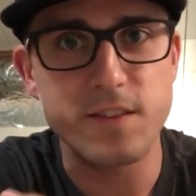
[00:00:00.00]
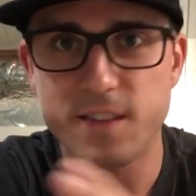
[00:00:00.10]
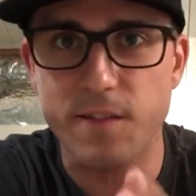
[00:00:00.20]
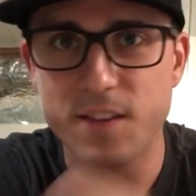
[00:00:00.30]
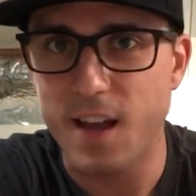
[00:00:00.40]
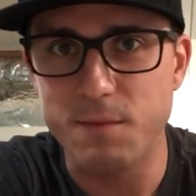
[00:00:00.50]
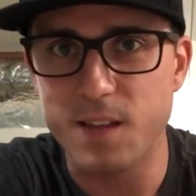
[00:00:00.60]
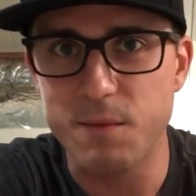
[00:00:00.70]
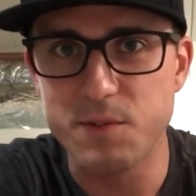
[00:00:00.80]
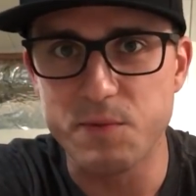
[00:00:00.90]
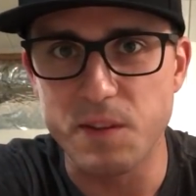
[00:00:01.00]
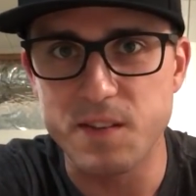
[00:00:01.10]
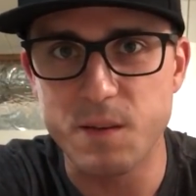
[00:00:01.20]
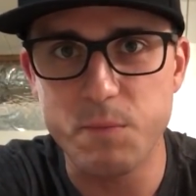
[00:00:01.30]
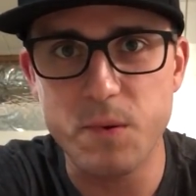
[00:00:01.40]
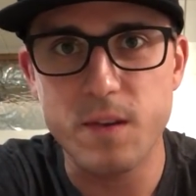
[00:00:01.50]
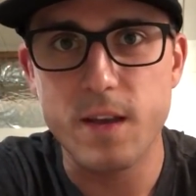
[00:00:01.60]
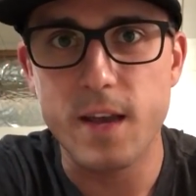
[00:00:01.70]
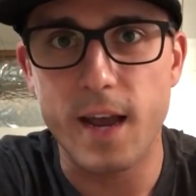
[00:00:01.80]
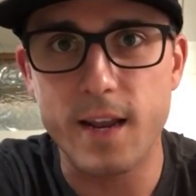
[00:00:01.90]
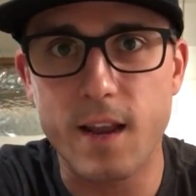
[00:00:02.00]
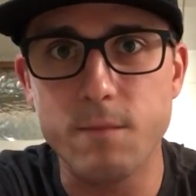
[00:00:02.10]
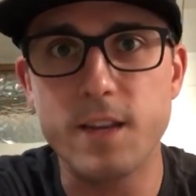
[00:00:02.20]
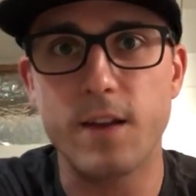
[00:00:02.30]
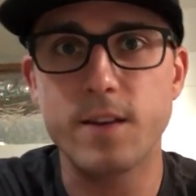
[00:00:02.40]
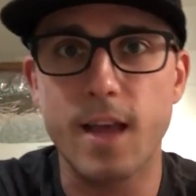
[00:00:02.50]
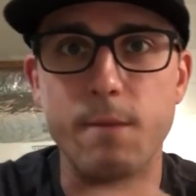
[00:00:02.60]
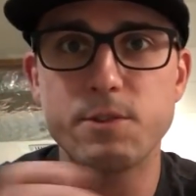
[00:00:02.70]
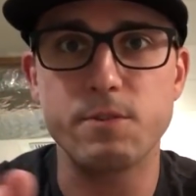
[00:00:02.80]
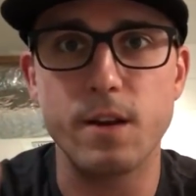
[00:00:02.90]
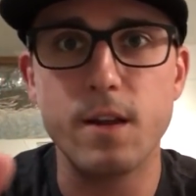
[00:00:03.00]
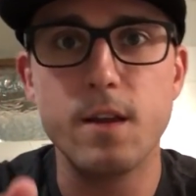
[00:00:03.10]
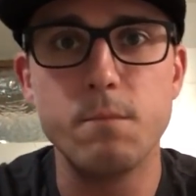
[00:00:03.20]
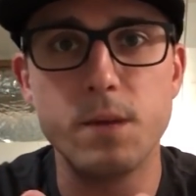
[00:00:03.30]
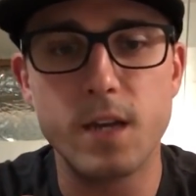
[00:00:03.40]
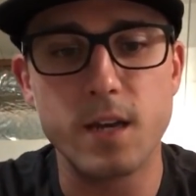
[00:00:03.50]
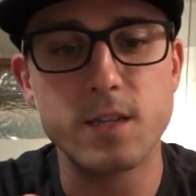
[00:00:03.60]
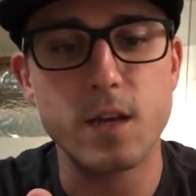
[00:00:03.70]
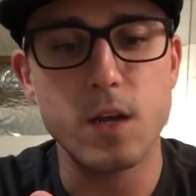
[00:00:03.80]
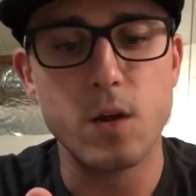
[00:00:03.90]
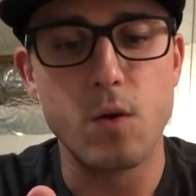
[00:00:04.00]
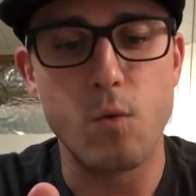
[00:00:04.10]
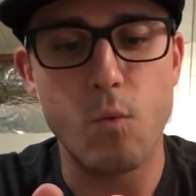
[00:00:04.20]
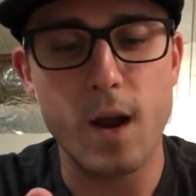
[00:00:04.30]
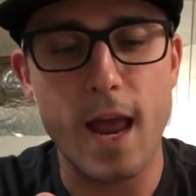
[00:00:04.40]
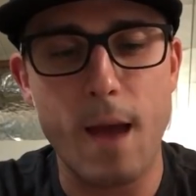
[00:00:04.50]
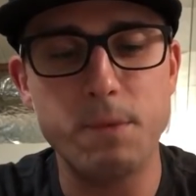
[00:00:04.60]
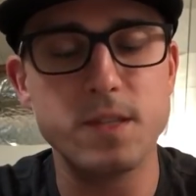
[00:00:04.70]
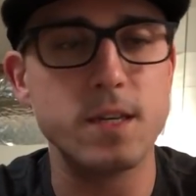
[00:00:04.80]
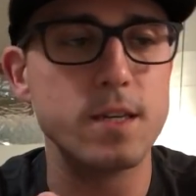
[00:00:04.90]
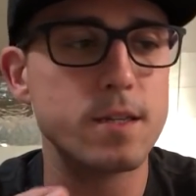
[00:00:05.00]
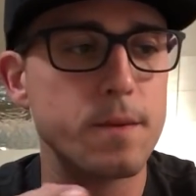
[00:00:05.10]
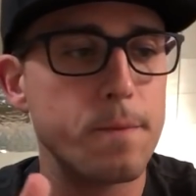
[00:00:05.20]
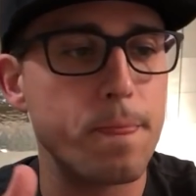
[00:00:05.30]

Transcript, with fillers: It's seven times table. It's really simple, and it comes down to chemistry, because what happens is